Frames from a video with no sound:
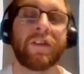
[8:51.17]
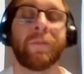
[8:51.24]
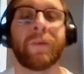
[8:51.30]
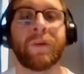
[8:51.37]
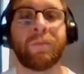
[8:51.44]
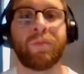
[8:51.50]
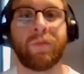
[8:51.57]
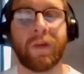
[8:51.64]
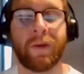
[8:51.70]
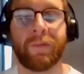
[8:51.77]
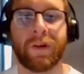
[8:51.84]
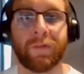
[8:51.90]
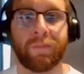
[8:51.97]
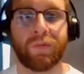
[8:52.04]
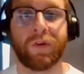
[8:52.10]
I'm
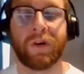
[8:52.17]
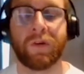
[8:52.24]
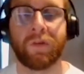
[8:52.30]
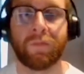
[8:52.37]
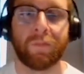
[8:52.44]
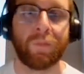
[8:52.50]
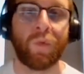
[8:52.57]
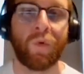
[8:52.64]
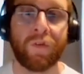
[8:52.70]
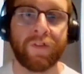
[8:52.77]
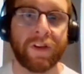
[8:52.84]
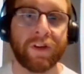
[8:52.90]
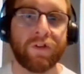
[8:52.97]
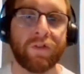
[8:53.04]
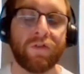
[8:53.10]
gonna put out more
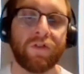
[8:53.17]
videos.